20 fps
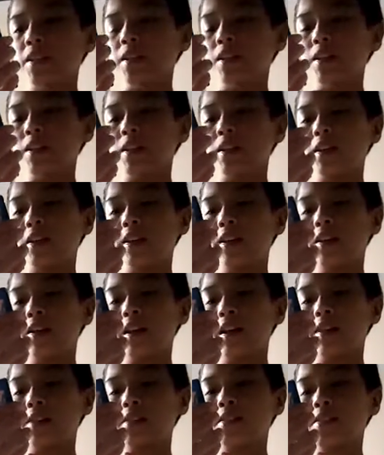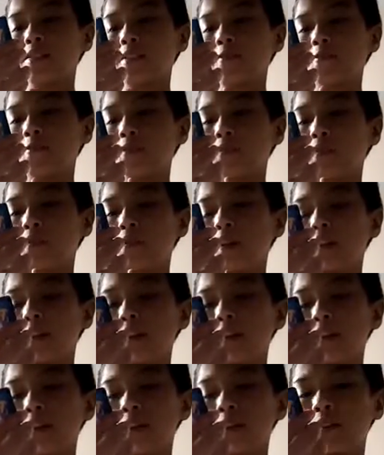has Sniffle and
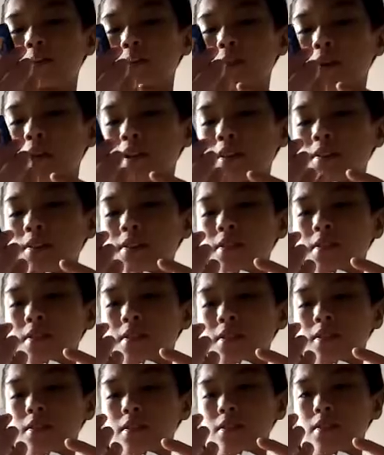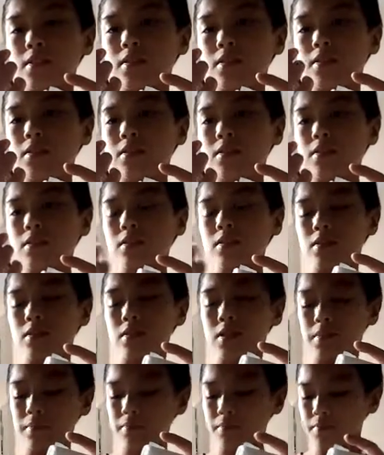Belt. Yep.
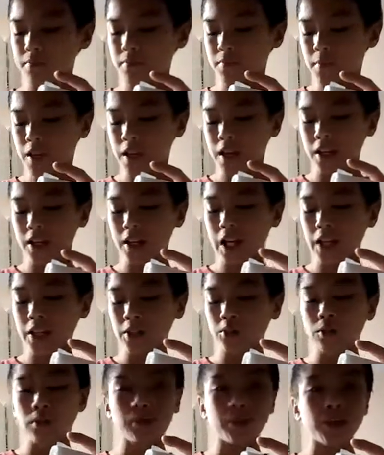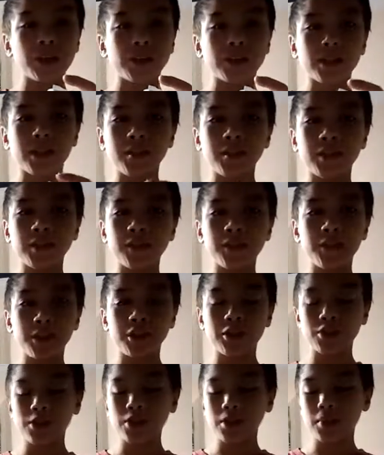I don't want to waste time in the video, so I'm going to
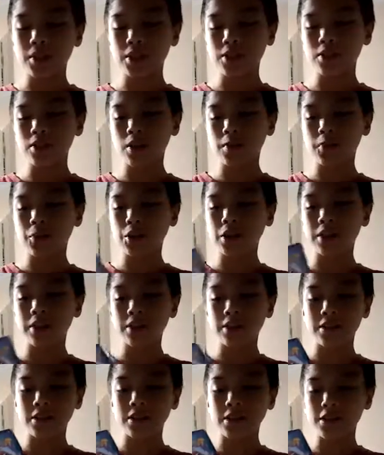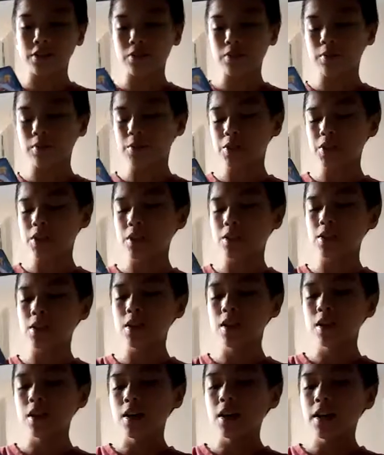stop reading the descriptions. It
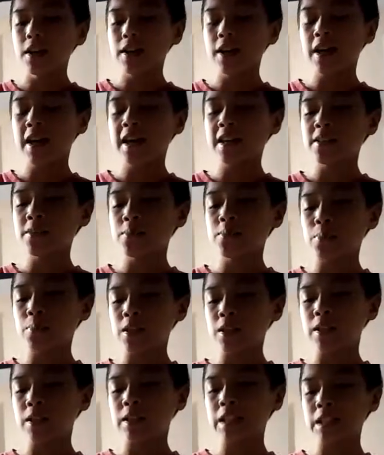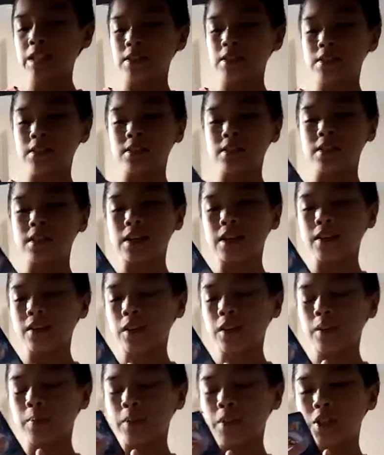has Beat that does 10 damage
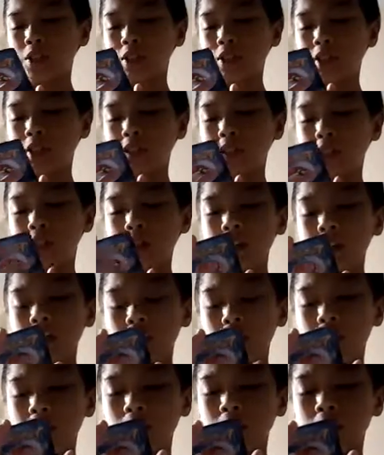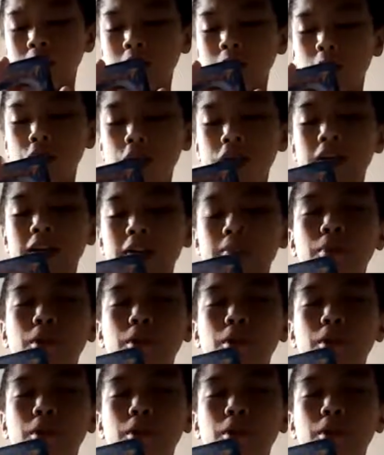and Double Headbutt 10